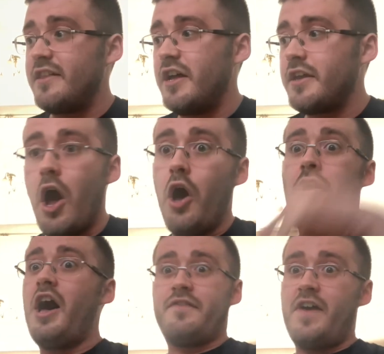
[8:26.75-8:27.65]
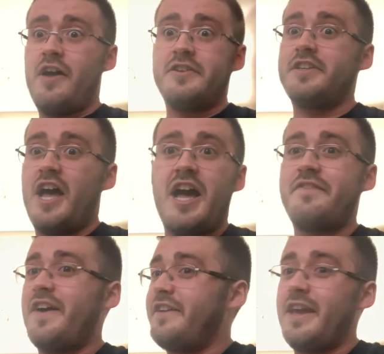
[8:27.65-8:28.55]
Like, oh, I found it.
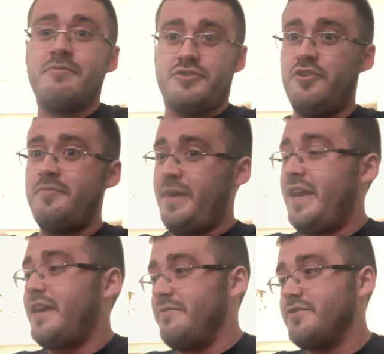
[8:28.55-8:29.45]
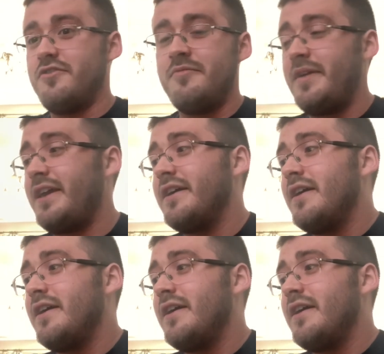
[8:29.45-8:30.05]
It was all me.